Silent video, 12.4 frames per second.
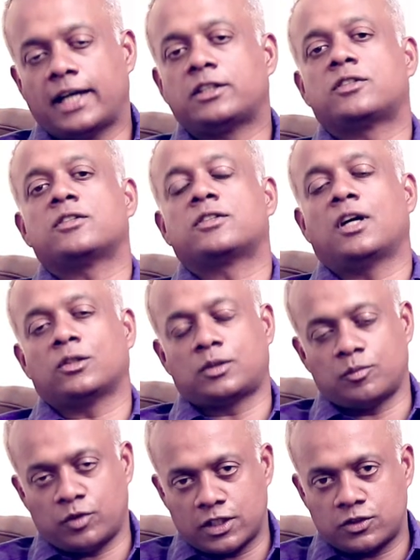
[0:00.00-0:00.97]
Hi, this is
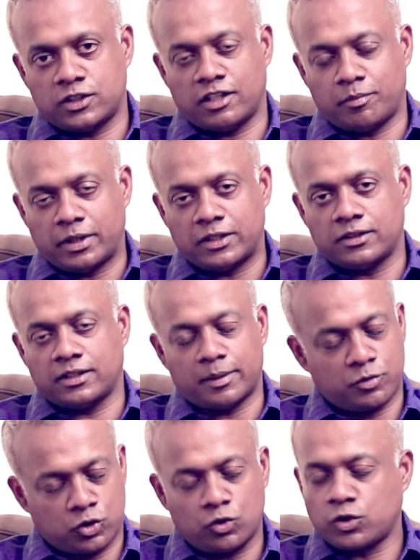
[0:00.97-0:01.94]
Gautham Vasudev Menon.
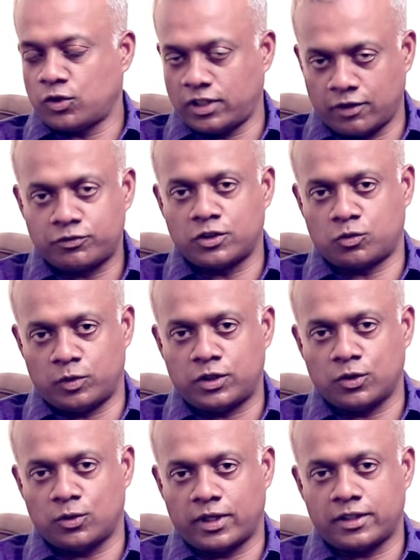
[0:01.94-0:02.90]
I'm sure you love this
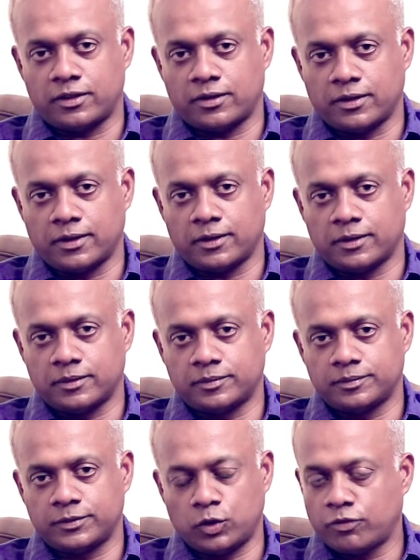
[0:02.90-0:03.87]
video. And
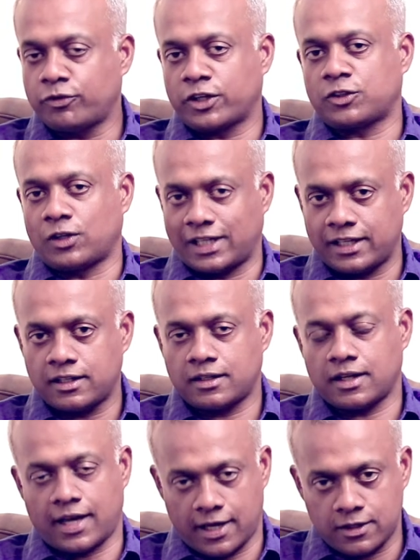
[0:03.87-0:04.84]
don't forget to
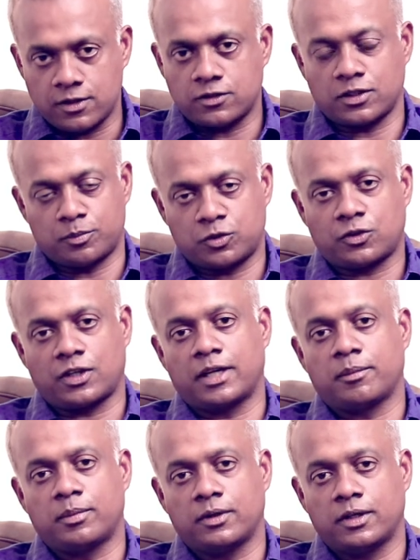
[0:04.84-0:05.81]
like and
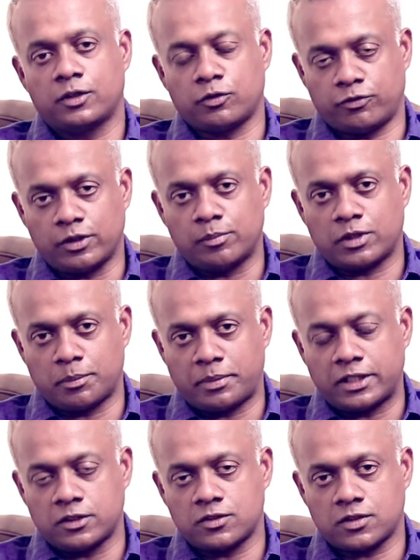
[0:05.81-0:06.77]
subscribe to Film
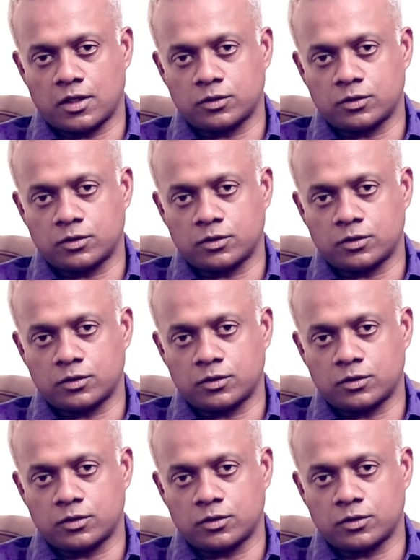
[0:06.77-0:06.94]
Companion